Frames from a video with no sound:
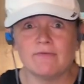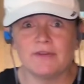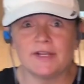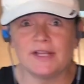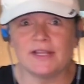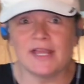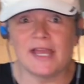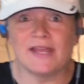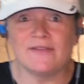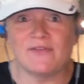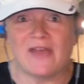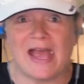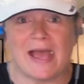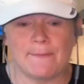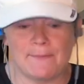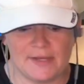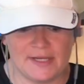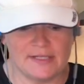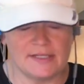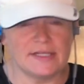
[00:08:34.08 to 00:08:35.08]
Real life
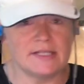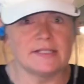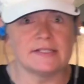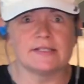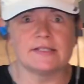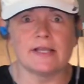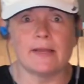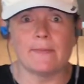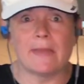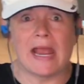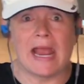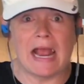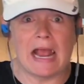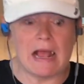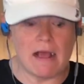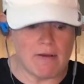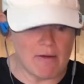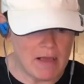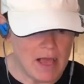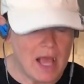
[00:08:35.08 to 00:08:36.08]
happened, and
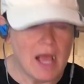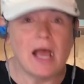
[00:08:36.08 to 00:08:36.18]
somehow